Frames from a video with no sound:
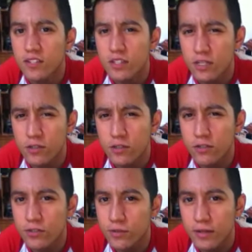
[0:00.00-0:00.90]
chest
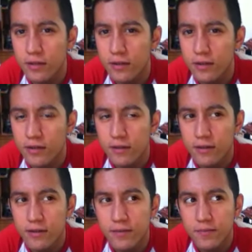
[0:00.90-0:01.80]
surgery
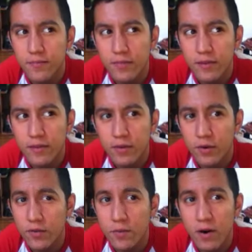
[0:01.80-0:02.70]

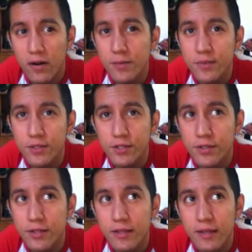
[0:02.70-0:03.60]
or even bottom
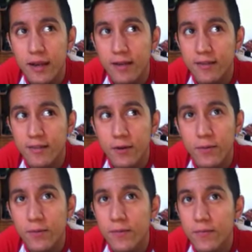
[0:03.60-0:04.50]
surgery. I
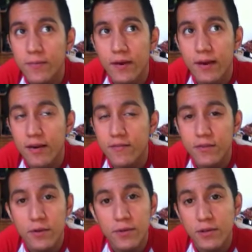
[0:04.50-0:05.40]
have
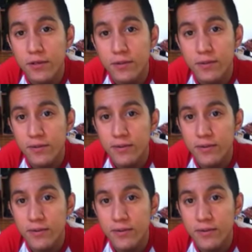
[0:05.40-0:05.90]
no clue.